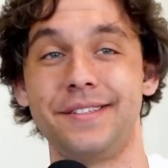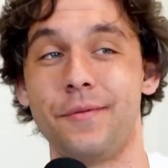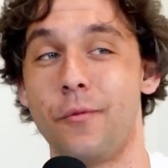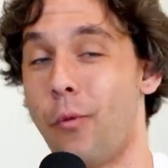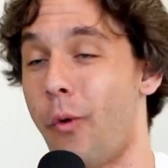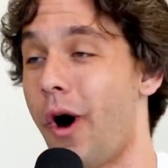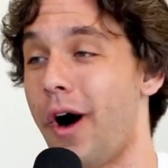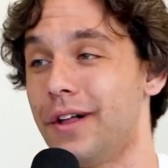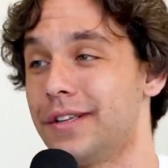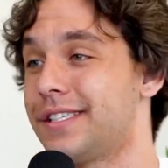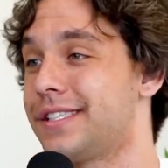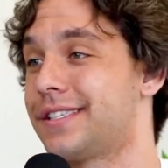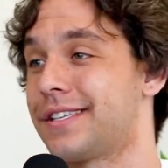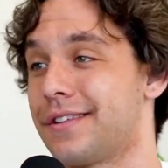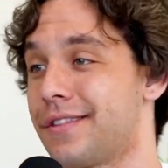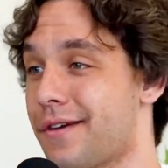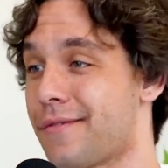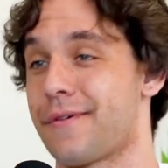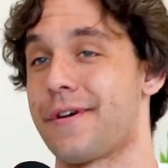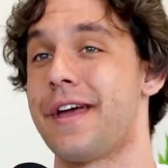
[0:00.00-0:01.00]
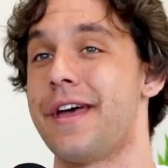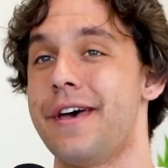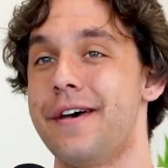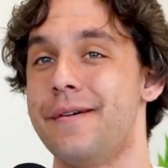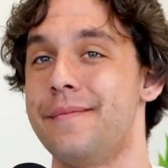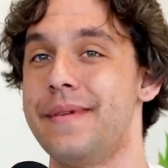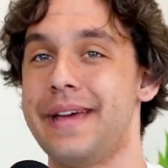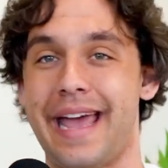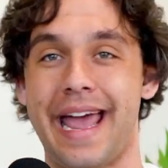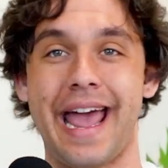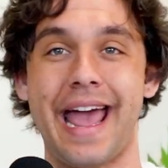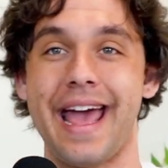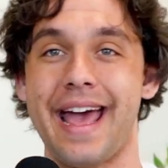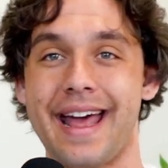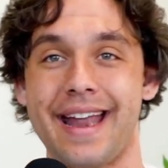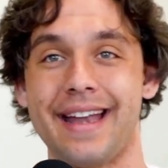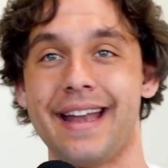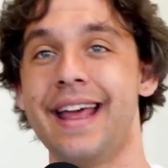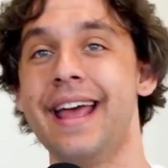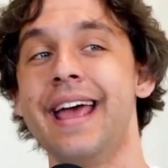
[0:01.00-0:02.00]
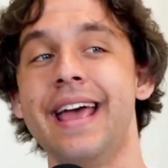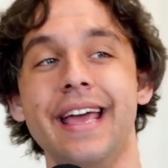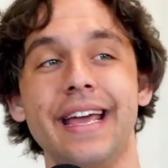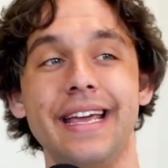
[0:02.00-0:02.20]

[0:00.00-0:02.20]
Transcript: waltz to the rim and